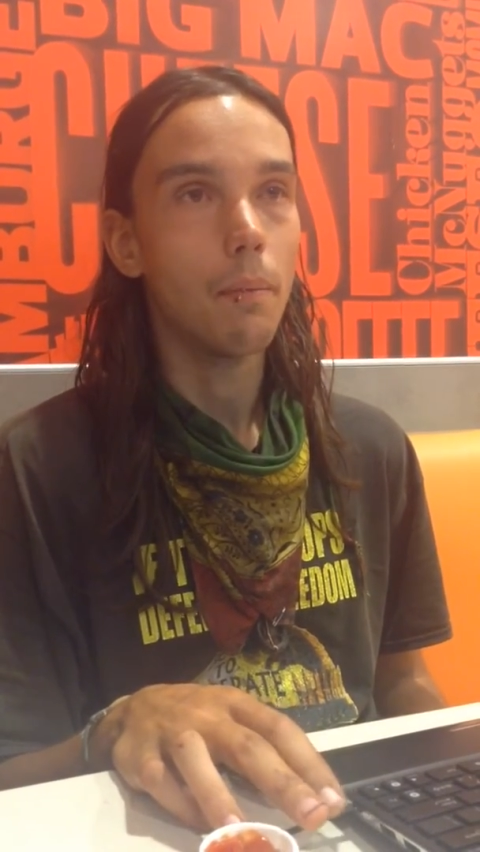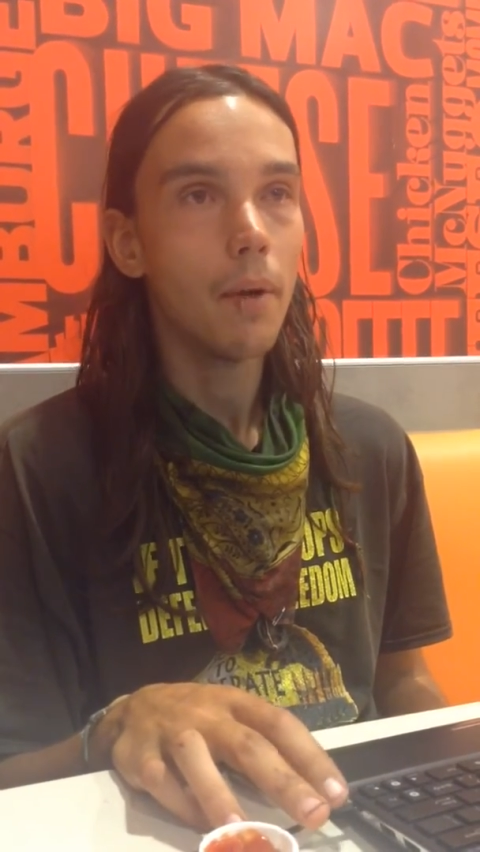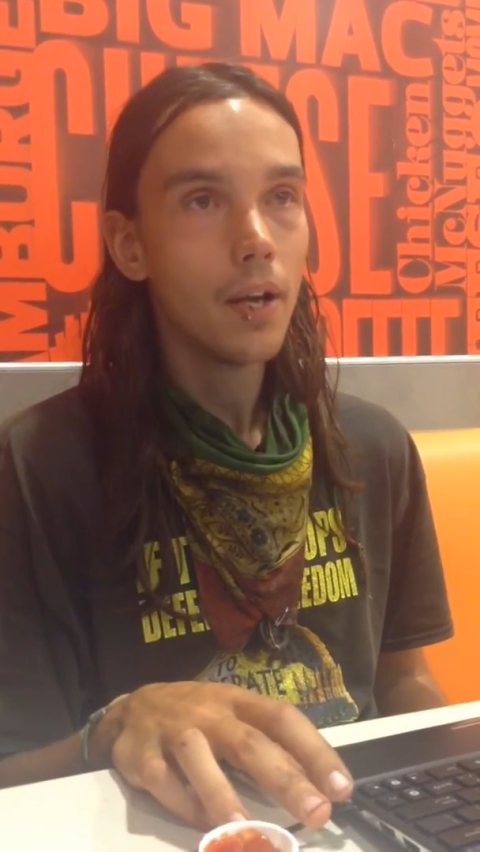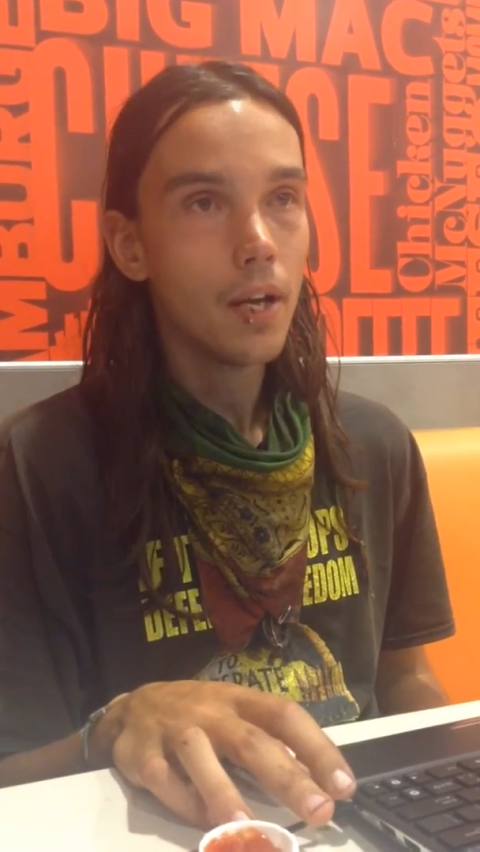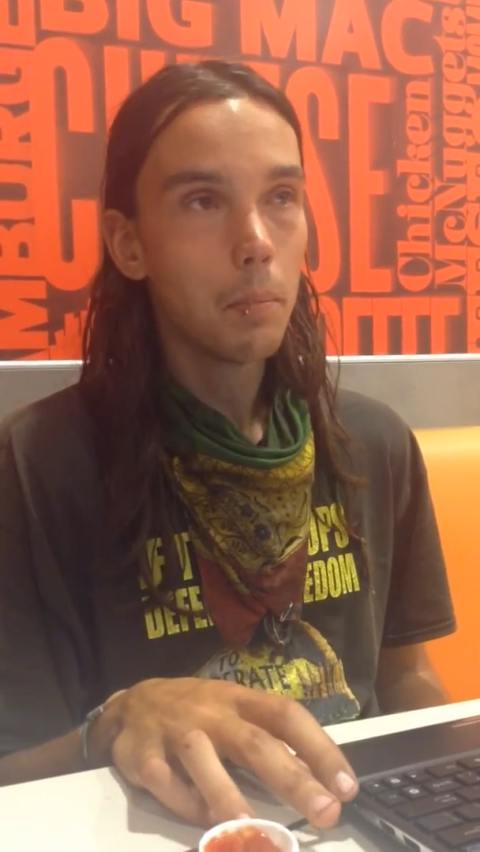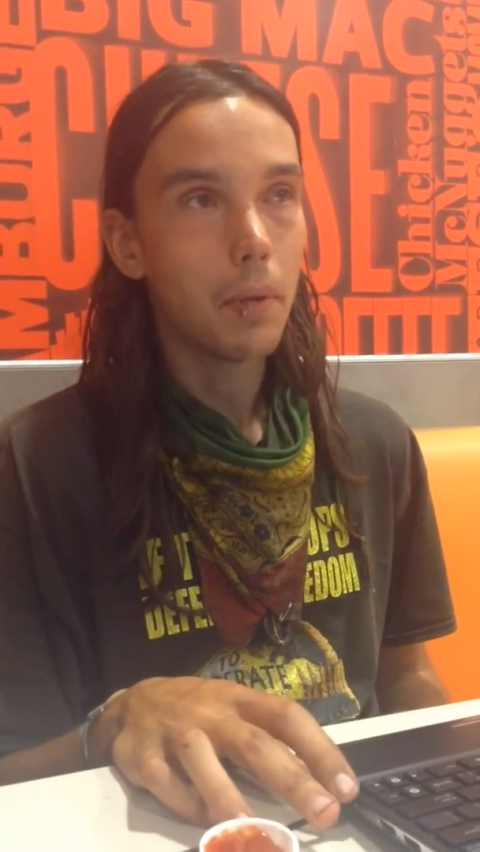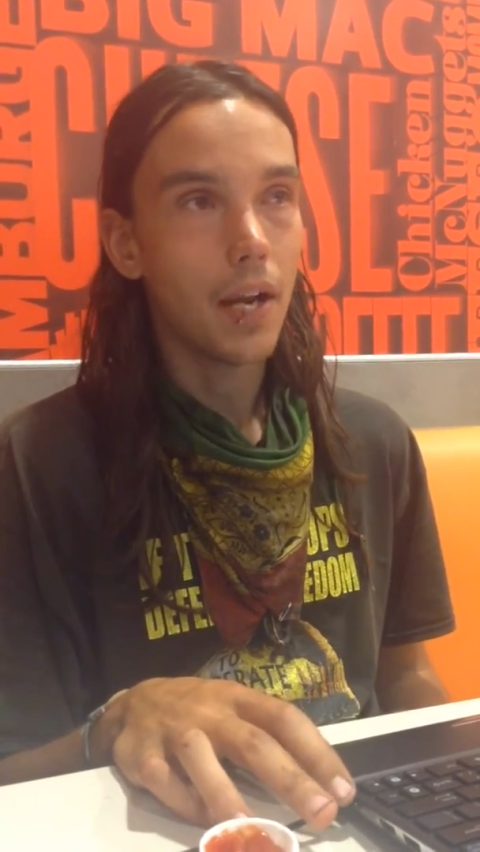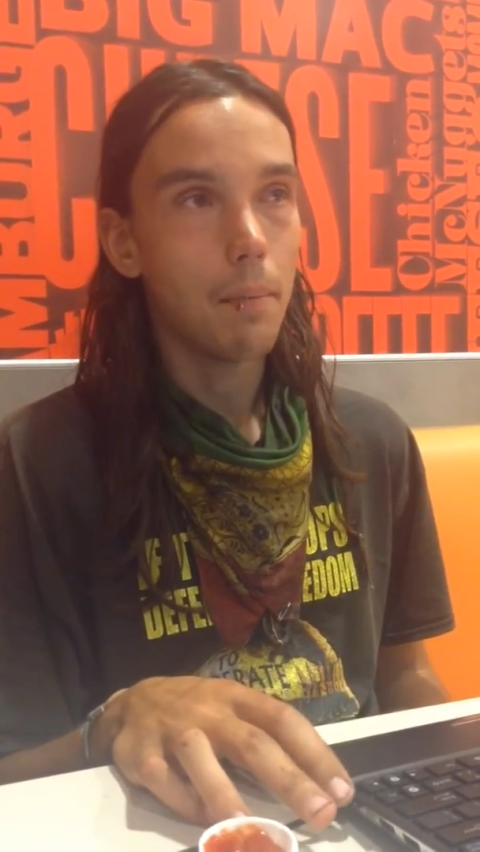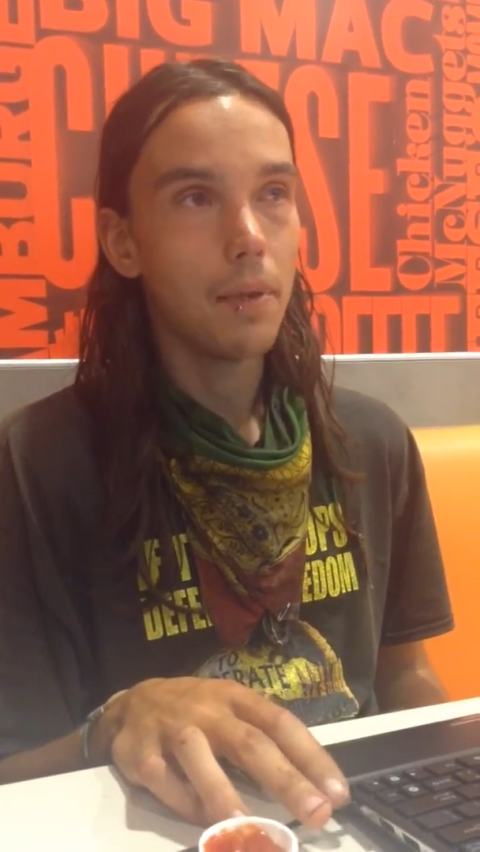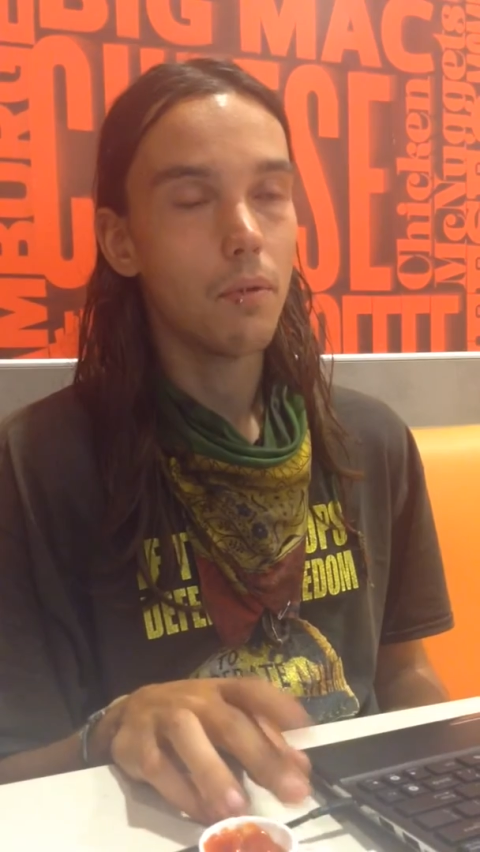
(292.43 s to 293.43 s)
Mm-hmm.
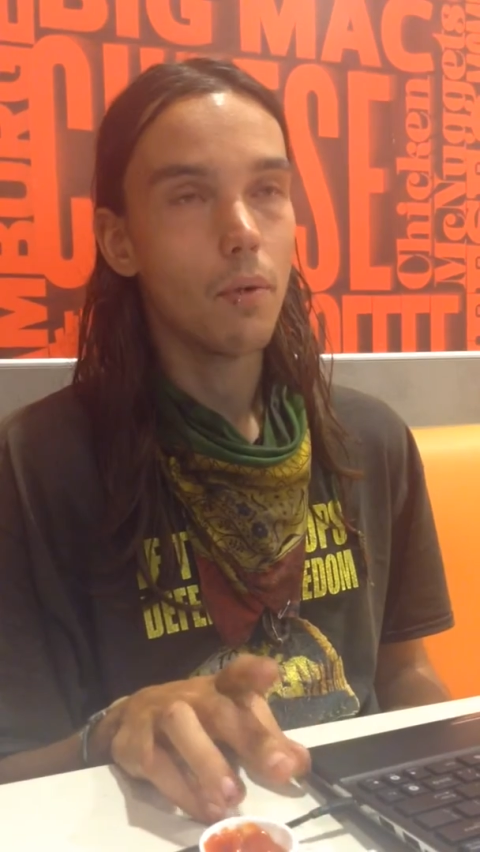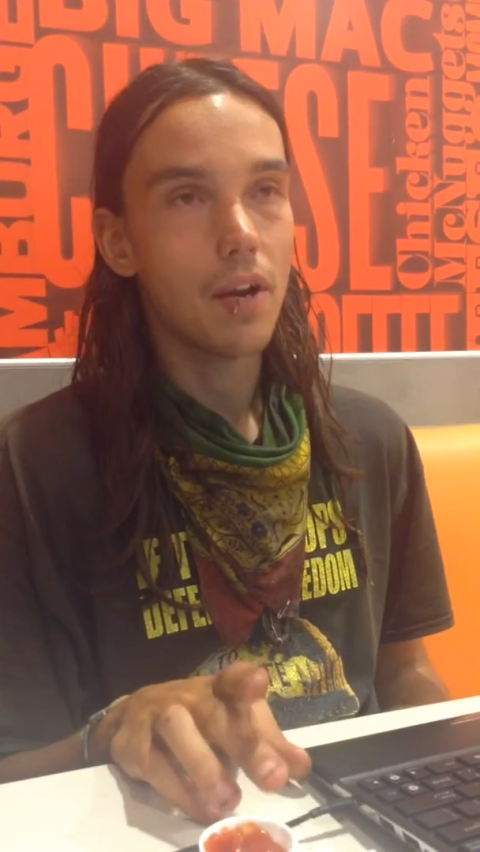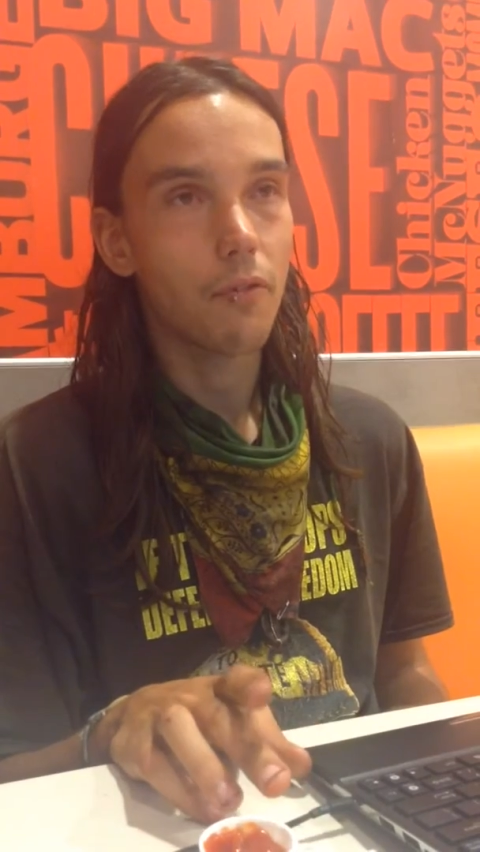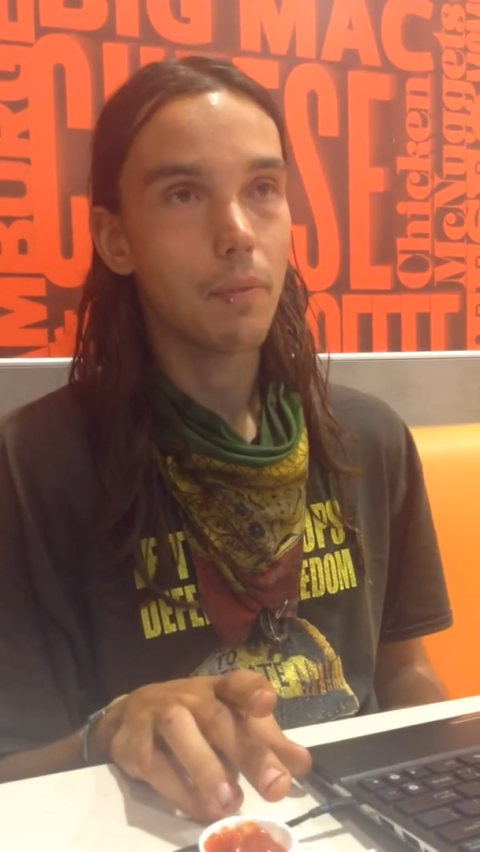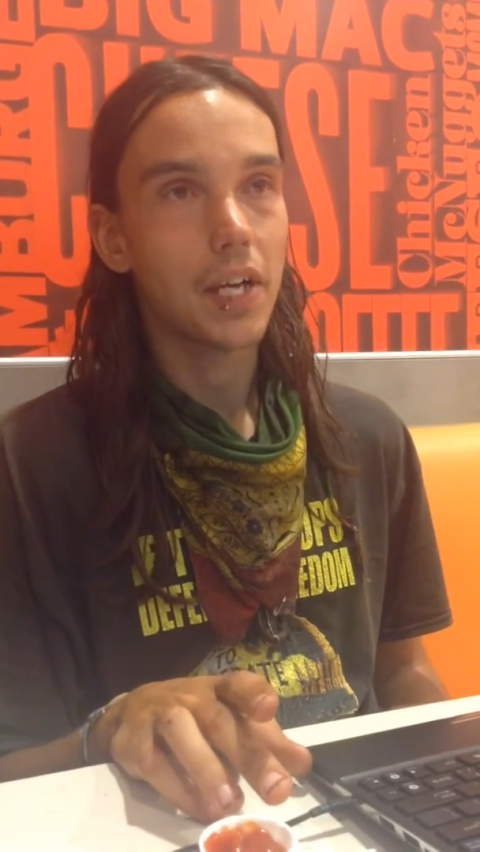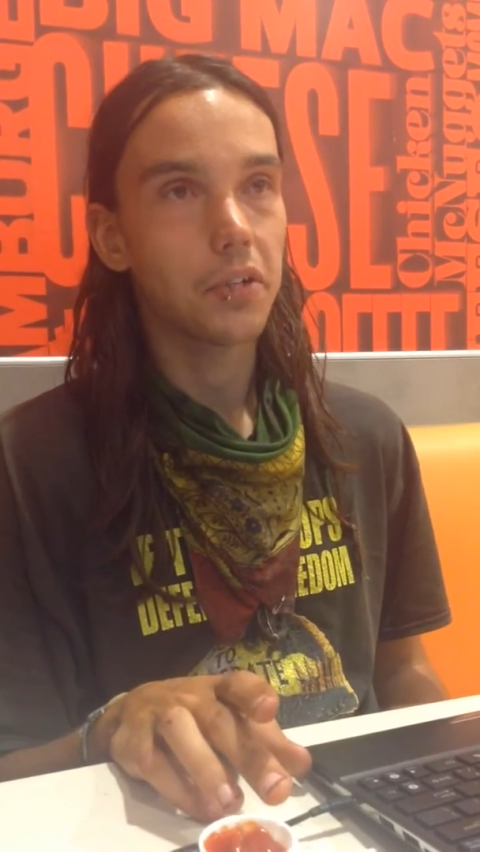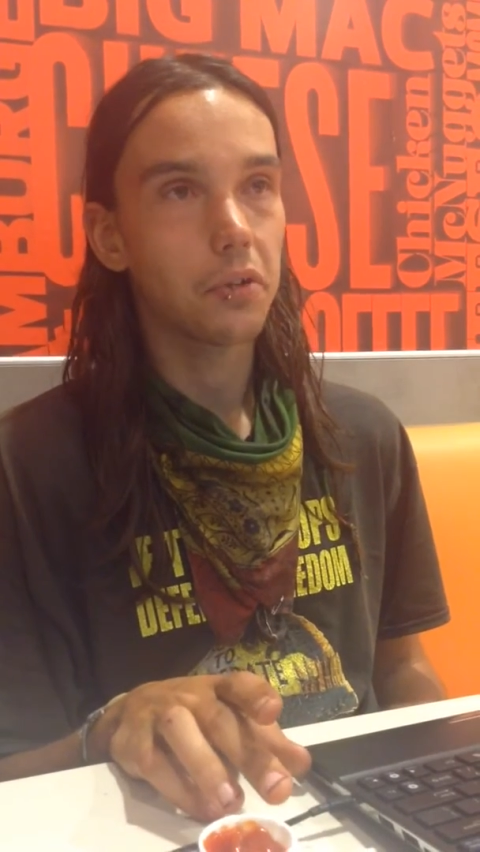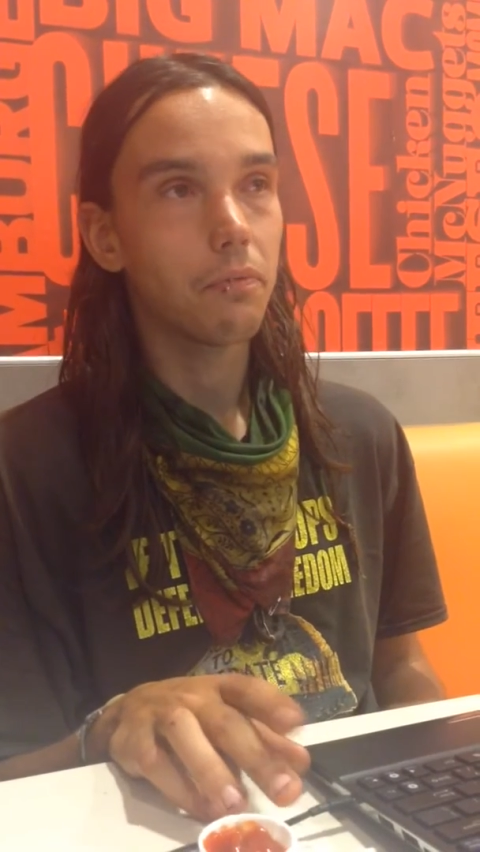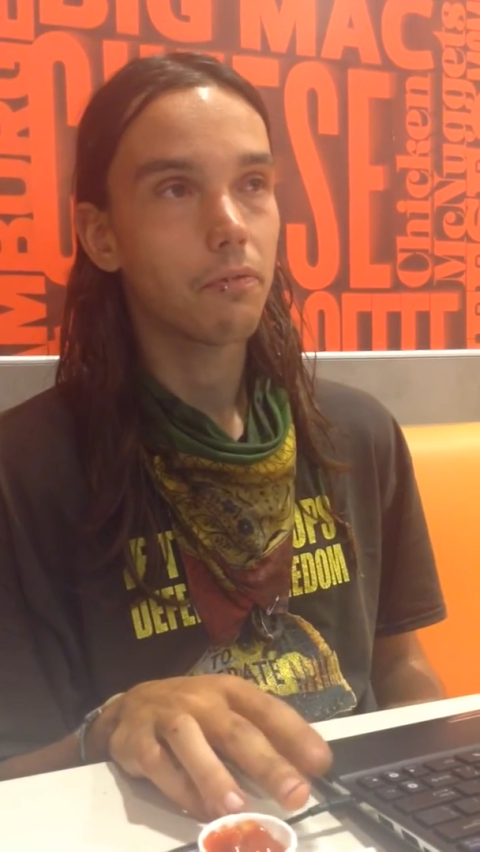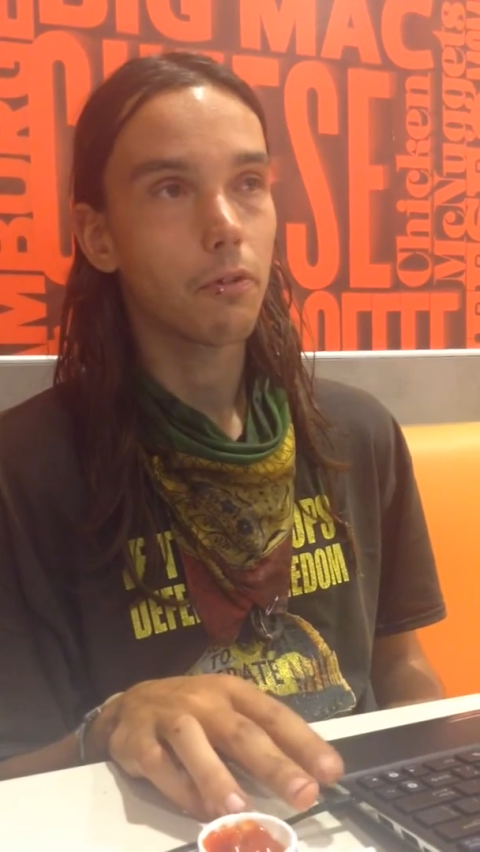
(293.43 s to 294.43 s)
But I've been away from that
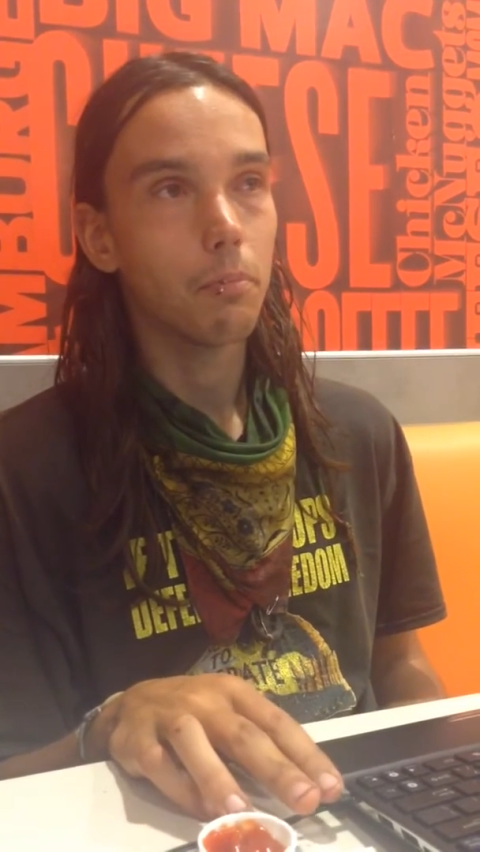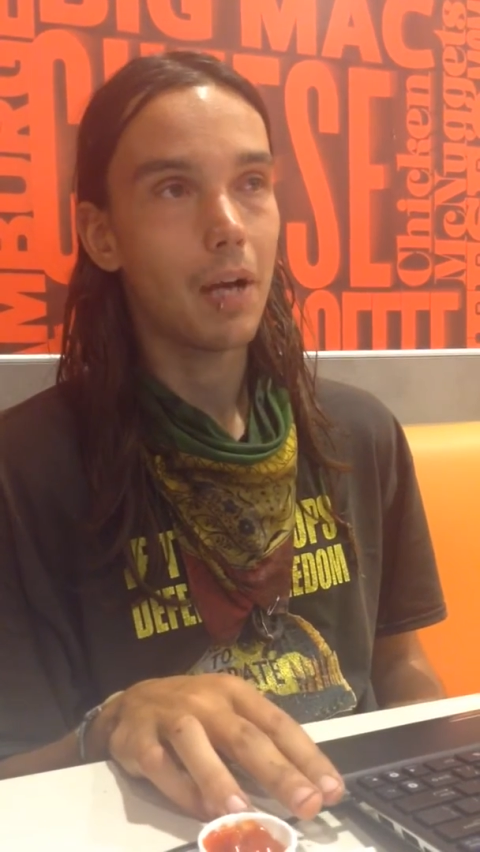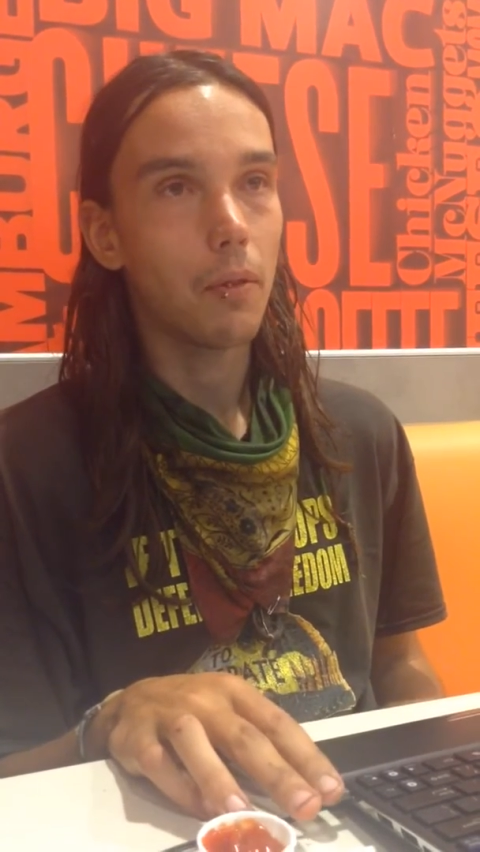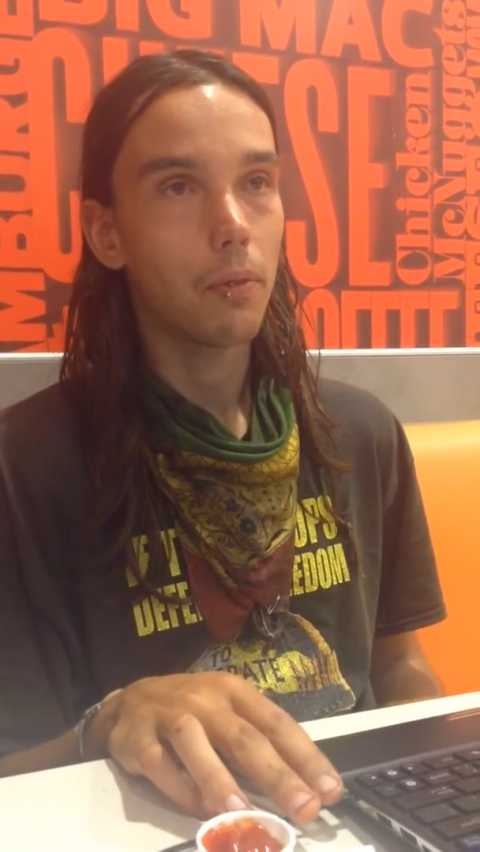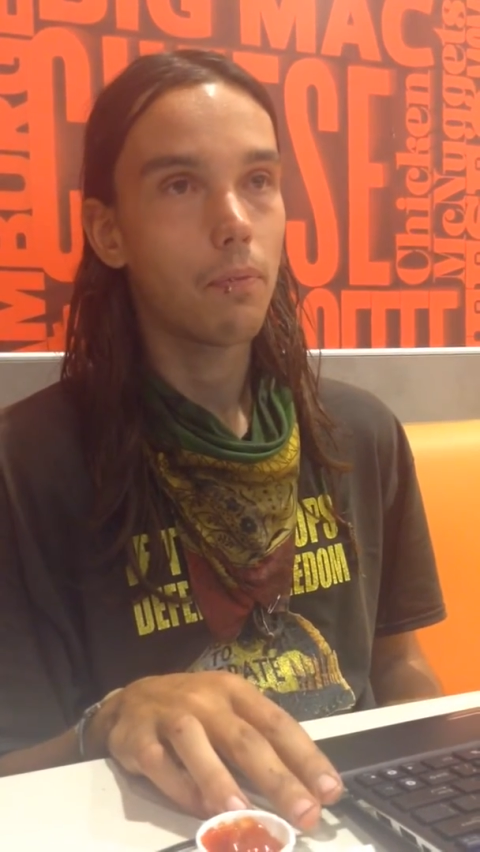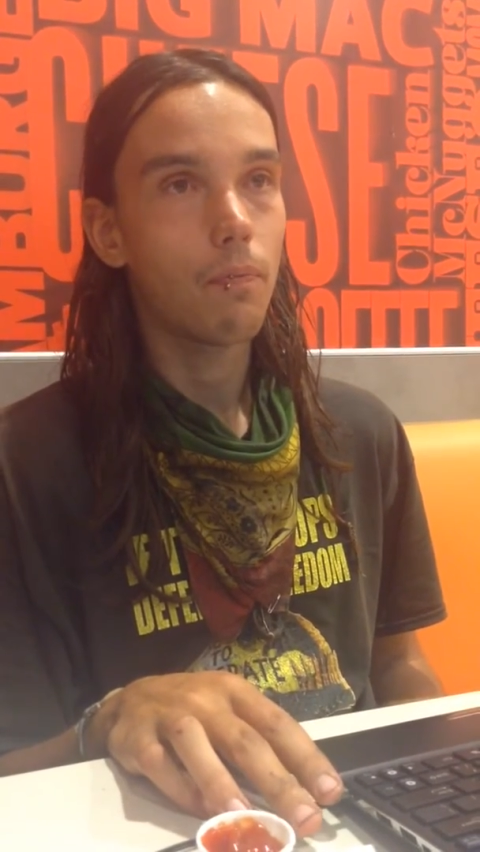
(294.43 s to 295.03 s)
group for about